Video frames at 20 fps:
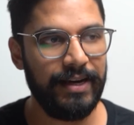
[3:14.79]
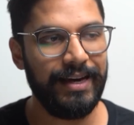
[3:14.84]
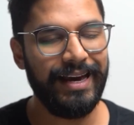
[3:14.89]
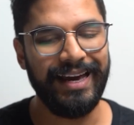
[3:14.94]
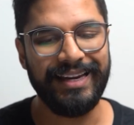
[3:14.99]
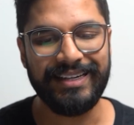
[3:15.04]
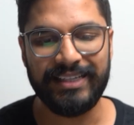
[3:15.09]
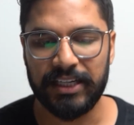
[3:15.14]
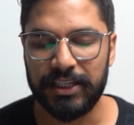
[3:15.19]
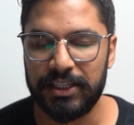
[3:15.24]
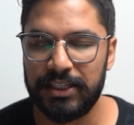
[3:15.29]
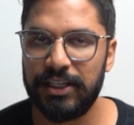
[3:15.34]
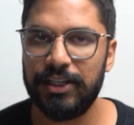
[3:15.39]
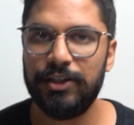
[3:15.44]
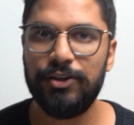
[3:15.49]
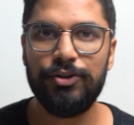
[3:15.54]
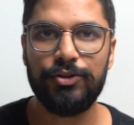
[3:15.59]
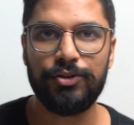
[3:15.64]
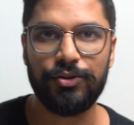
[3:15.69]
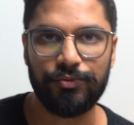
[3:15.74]
and
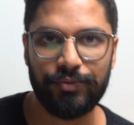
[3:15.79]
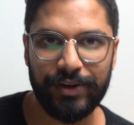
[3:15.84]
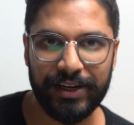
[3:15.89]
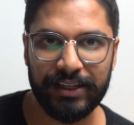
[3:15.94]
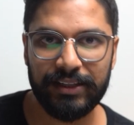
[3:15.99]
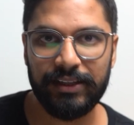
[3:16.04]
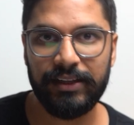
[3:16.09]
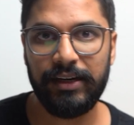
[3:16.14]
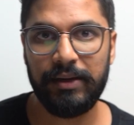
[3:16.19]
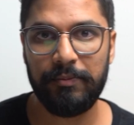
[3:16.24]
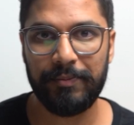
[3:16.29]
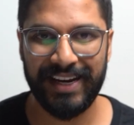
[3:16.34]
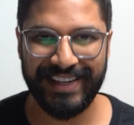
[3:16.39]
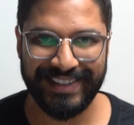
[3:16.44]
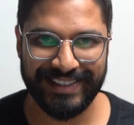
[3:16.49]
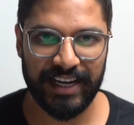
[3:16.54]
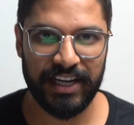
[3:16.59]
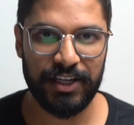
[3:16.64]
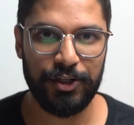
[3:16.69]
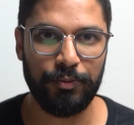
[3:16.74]
continue to regularly
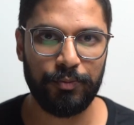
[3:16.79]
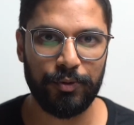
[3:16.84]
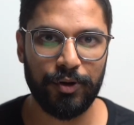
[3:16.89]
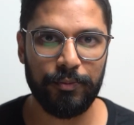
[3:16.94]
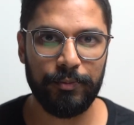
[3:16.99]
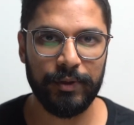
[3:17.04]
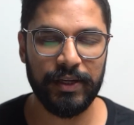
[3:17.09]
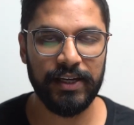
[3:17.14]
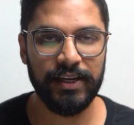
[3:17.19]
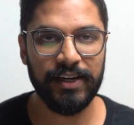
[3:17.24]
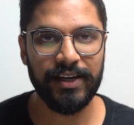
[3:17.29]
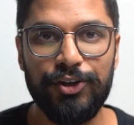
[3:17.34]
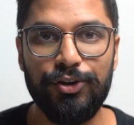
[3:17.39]
maintain your property,